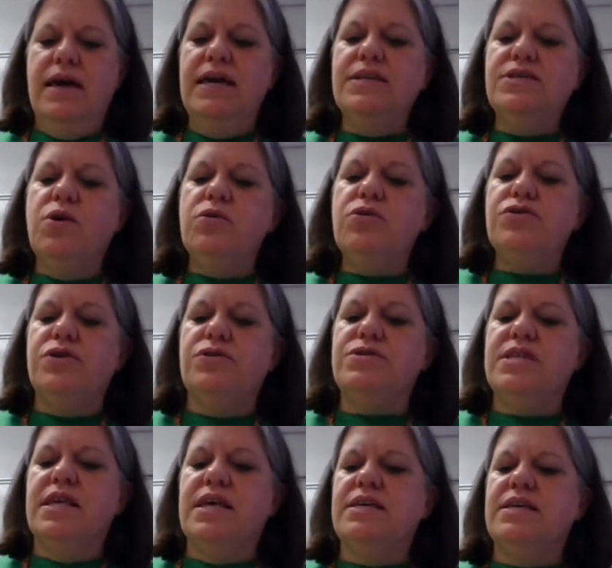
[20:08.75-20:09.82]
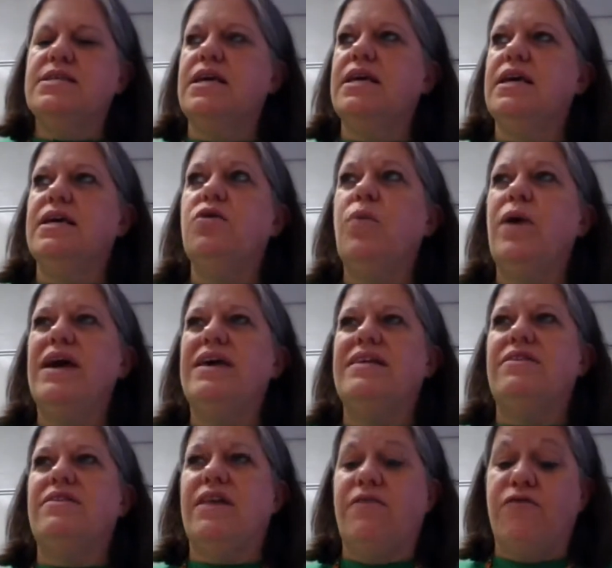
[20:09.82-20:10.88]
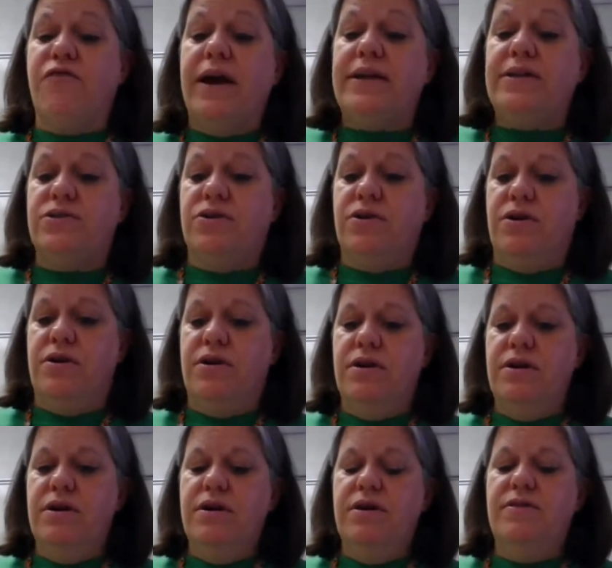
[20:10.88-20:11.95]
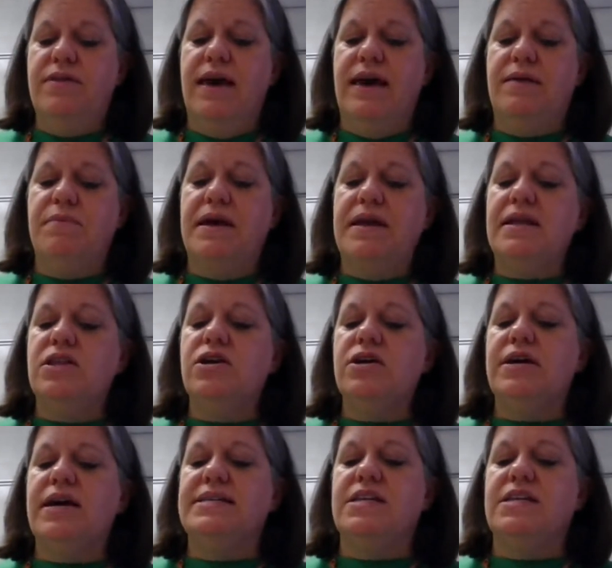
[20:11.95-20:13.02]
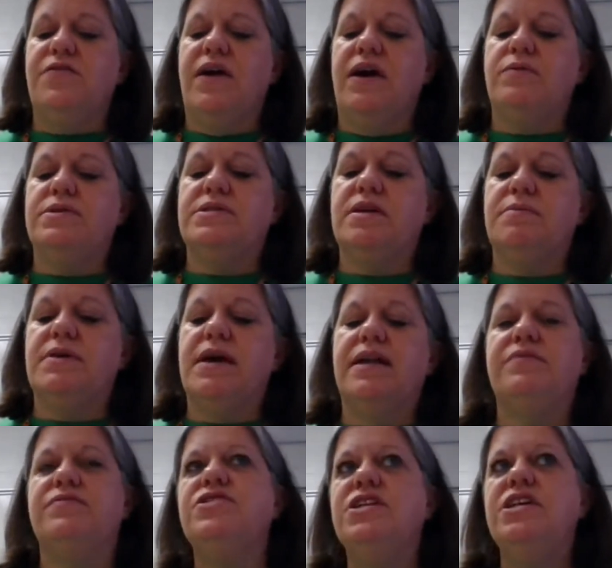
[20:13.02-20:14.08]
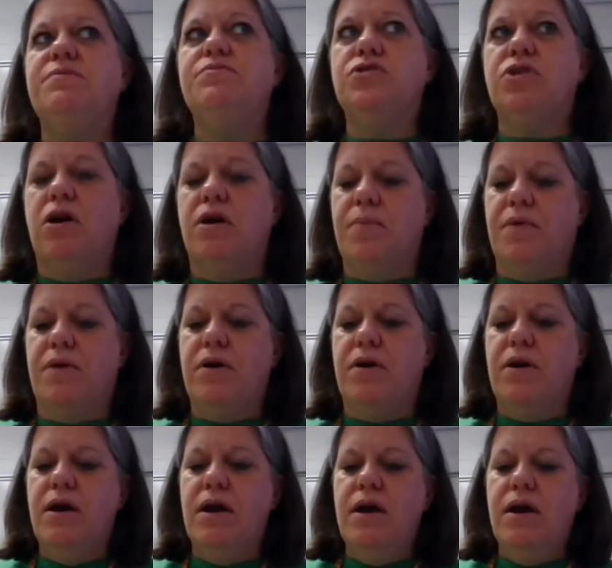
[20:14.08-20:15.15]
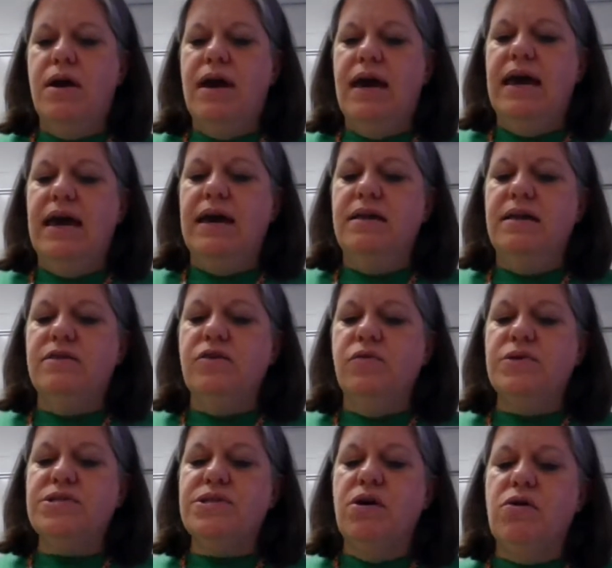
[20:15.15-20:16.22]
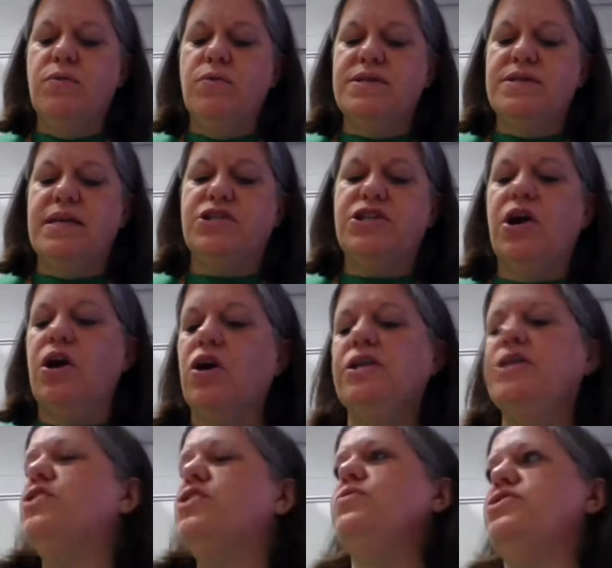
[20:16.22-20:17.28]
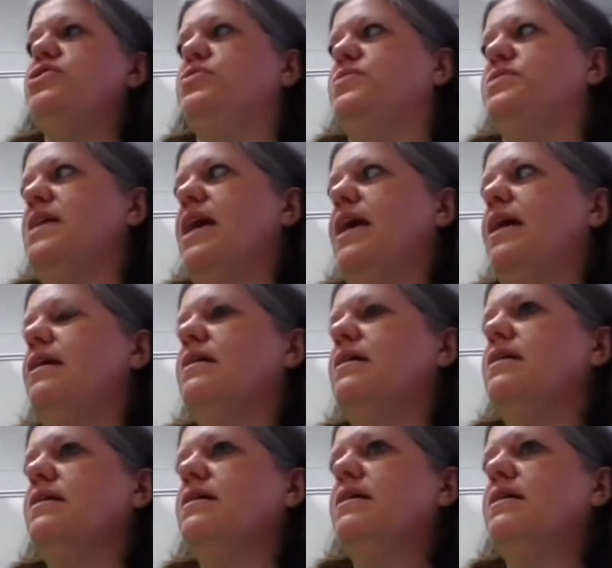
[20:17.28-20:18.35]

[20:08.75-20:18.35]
He told her those things in, in a way that, that frightened her, that made it look as if I was some kind of cheap sharper. And the result was that she hardly knew what she was saying